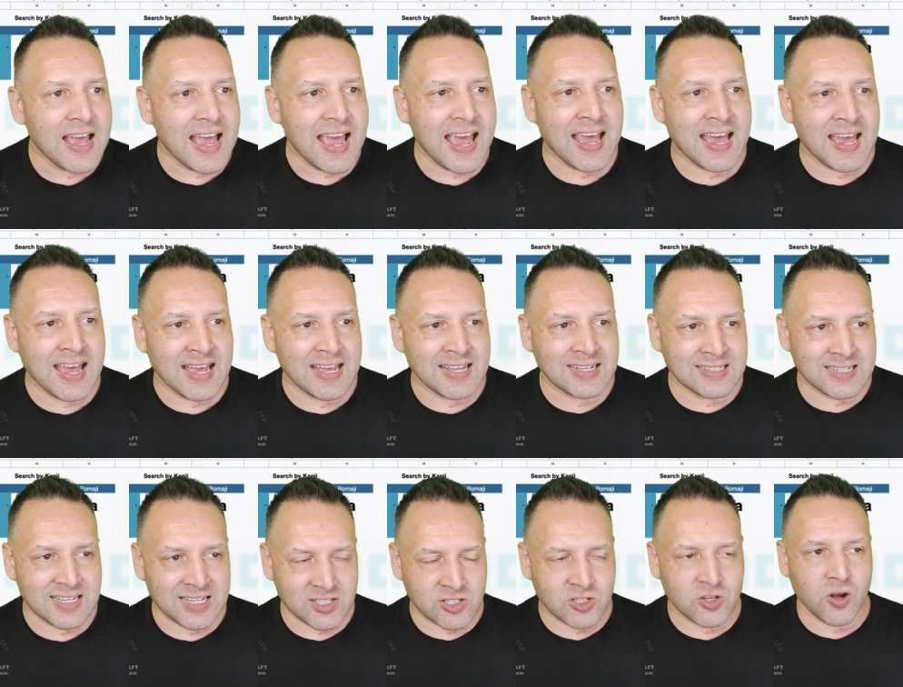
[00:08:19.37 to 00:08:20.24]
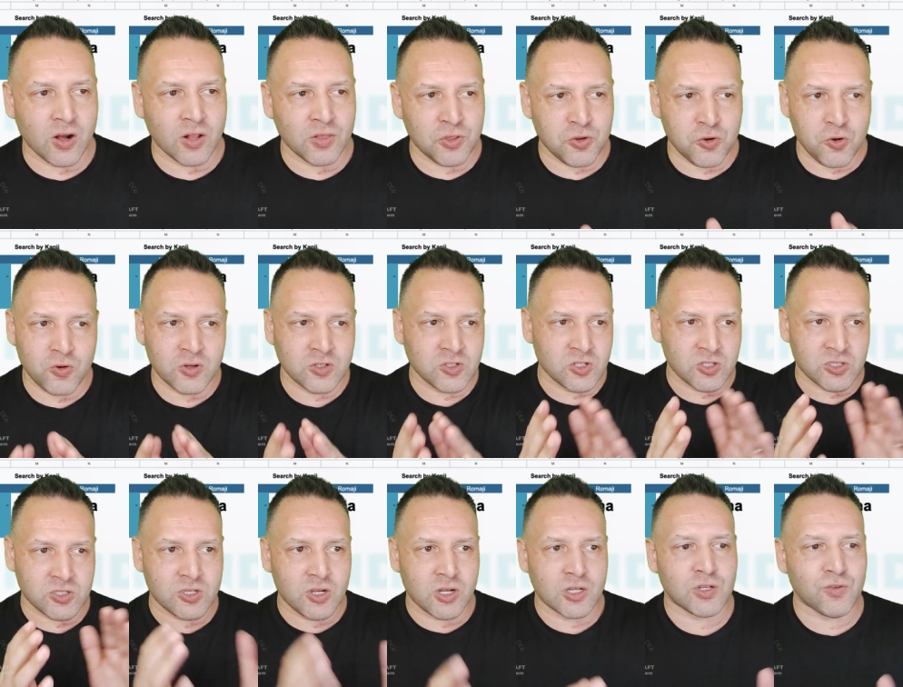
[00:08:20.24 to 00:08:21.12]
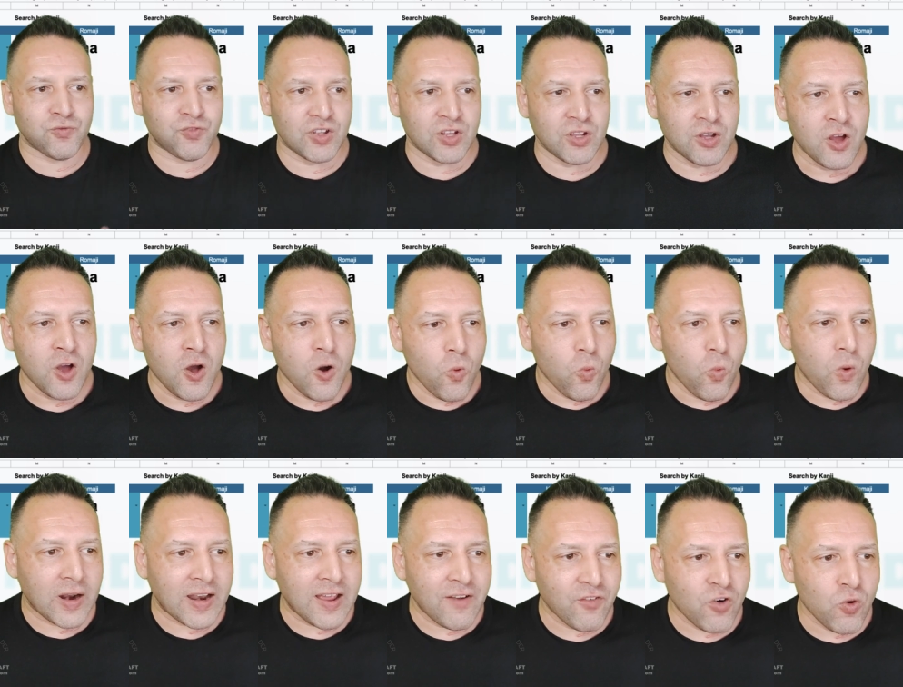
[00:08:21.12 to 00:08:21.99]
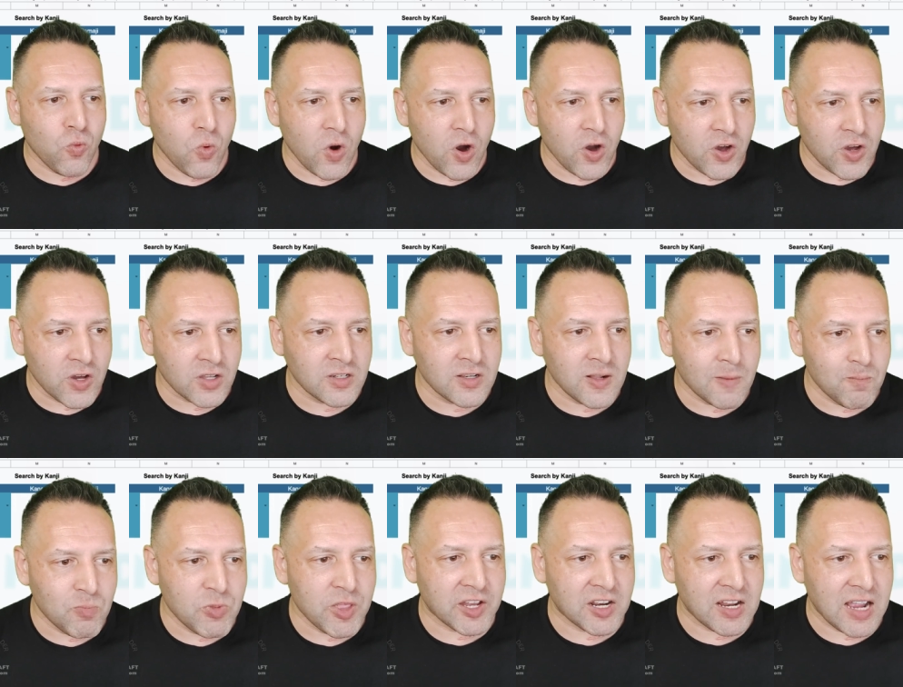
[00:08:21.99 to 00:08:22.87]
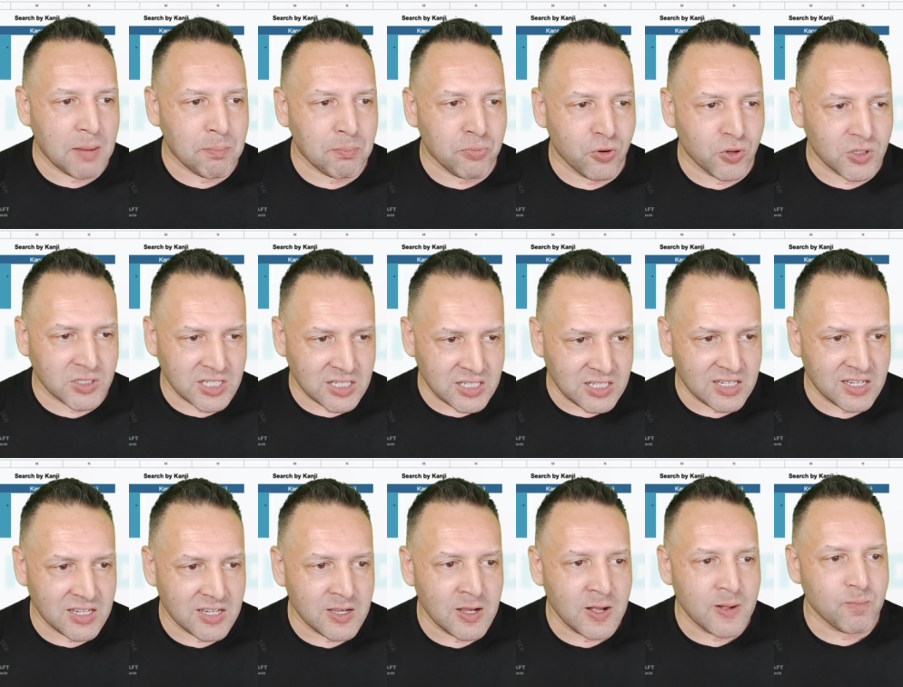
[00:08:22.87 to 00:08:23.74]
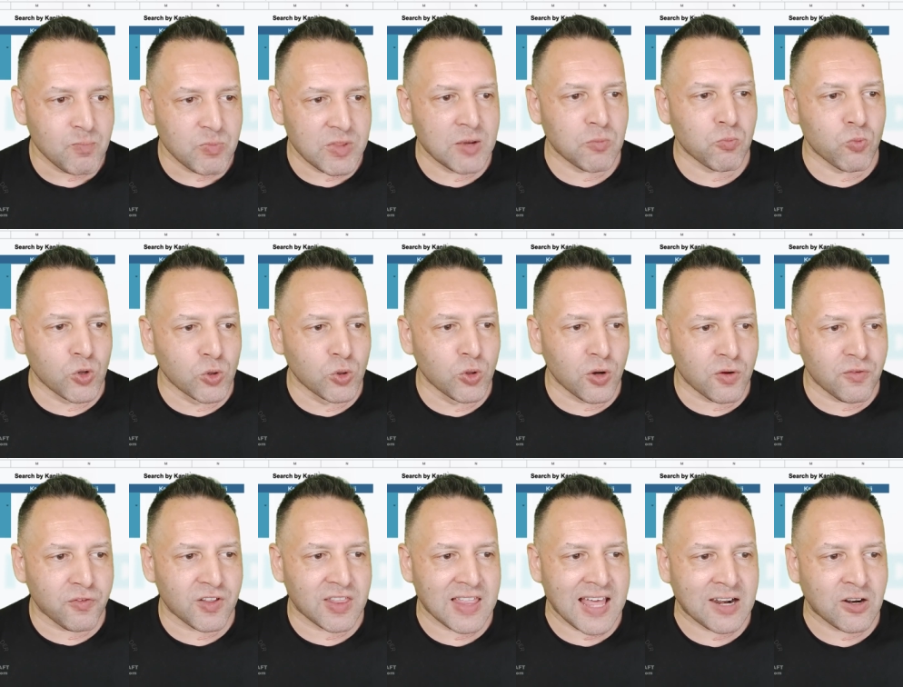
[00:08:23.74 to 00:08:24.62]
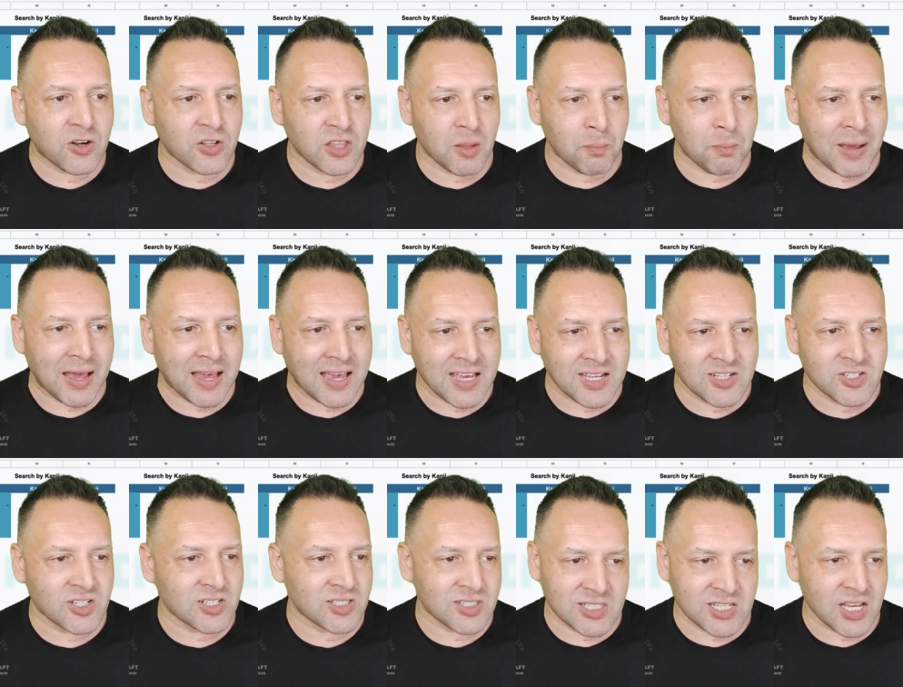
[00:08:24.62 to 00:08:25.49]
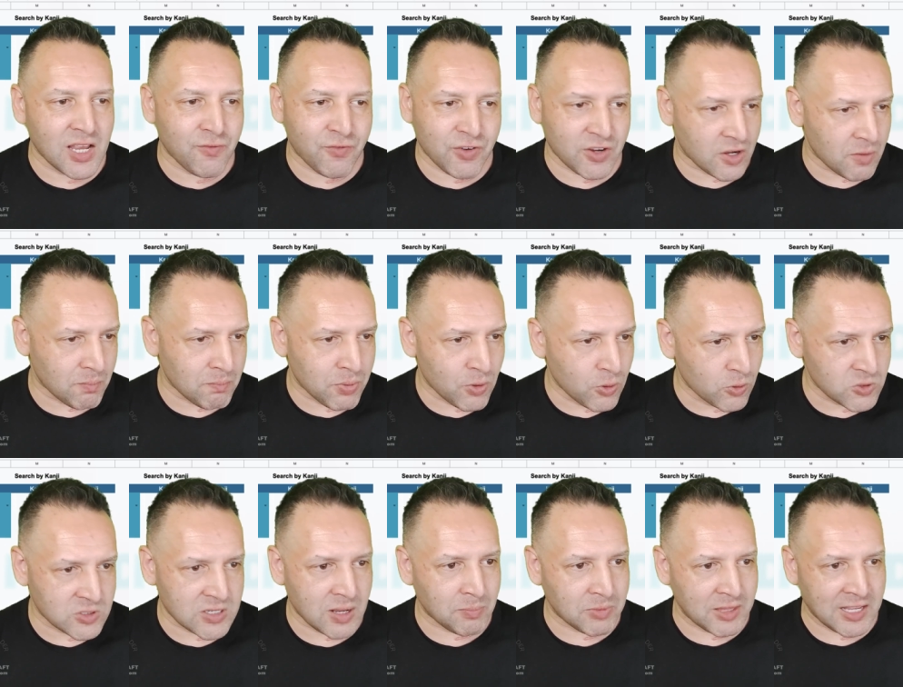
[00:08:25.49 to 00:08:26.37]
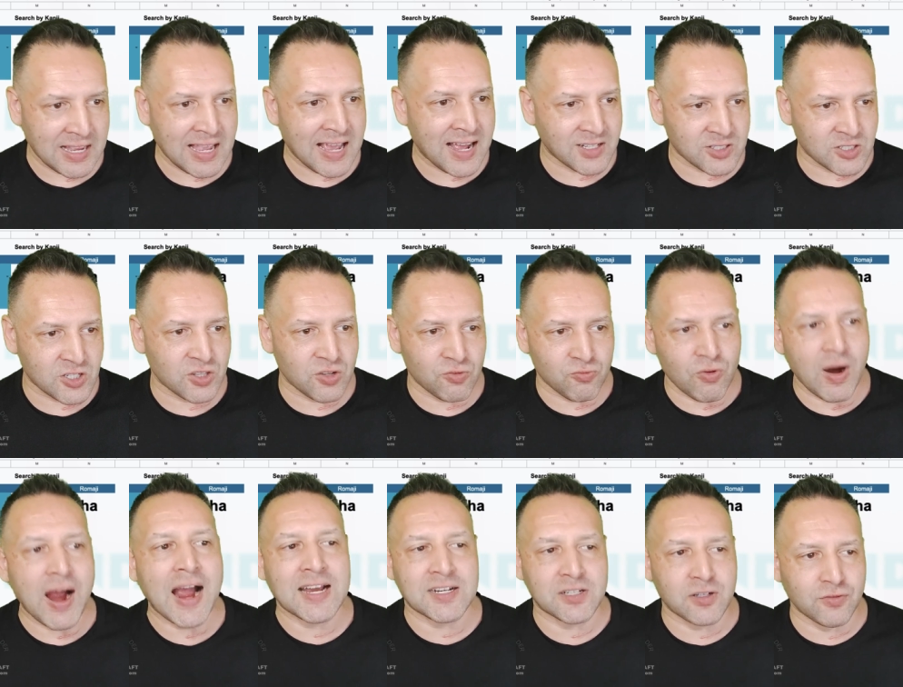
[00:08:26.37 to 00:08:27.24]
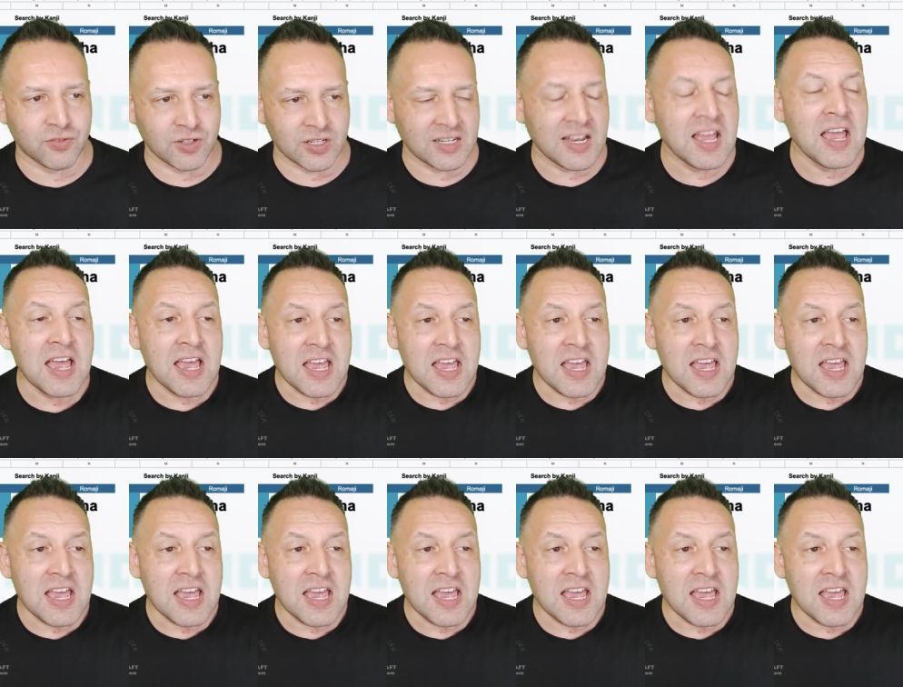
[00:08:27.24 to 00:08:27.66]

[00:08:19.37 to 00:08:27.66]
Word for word: and it's gone through and just searched for whatever word that I put here. It will look for that on the page and see if it can pull something out to the right of it